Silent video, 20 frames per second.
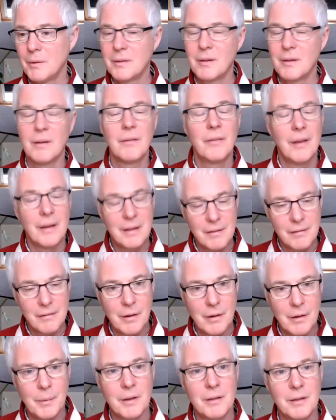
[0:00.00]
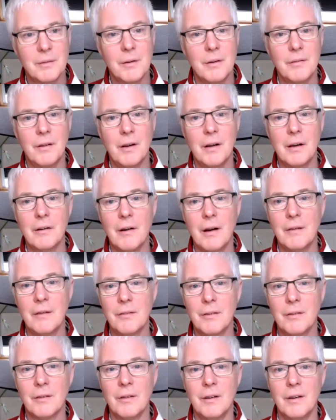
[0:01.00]
So thank you very much. We're very
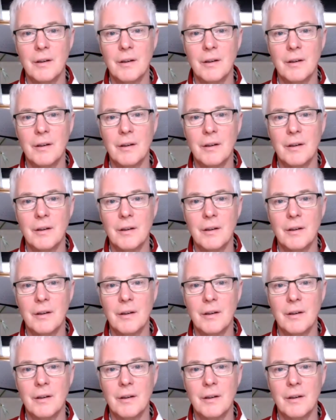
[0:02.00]
grateful uh,